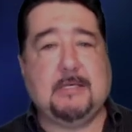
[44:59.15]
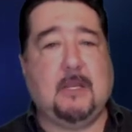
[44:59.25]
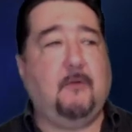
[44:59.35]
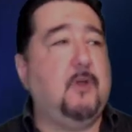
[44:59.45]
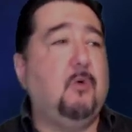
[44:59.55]

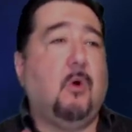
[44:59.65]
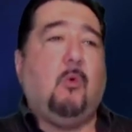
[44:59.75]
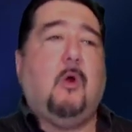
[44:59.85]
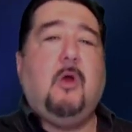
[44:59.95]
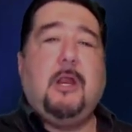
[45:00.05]
And if you were
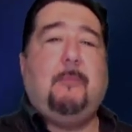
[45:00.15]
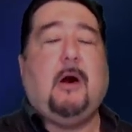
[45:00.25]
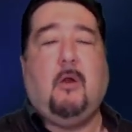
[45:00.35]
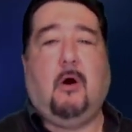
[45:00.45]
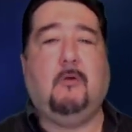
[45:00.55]
worried
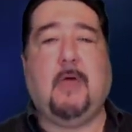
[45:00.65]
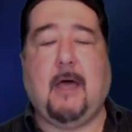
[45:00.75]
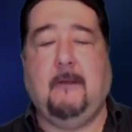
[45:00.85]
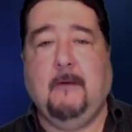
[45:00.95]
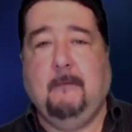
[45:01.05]
about all
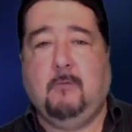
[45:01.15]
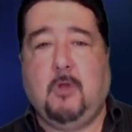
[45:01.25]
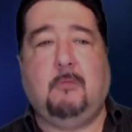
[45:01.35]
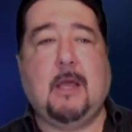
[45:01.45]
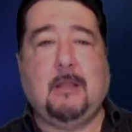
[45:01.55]
that,
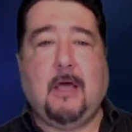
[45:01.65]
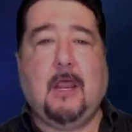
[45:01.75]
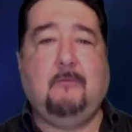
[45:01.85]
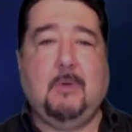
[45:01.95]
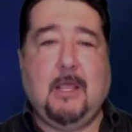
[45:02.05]
you might not
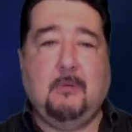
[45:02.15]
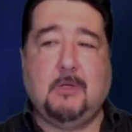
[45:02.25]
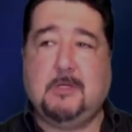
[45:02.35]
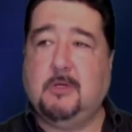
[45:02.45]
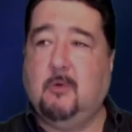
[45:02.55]
have been able
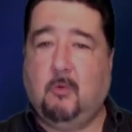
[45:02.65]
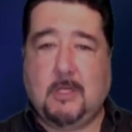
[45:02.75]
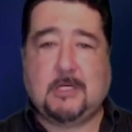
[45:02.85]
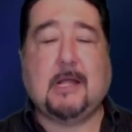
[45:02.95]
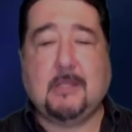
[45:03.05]
to
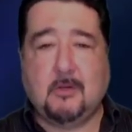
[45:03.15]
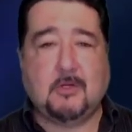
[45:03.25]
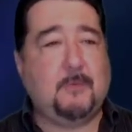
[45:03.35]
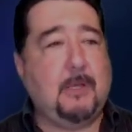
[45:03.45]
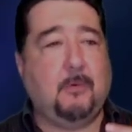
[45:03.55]
reach out to
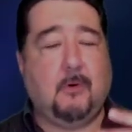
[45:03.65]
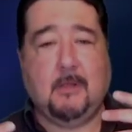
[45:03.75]
those people and,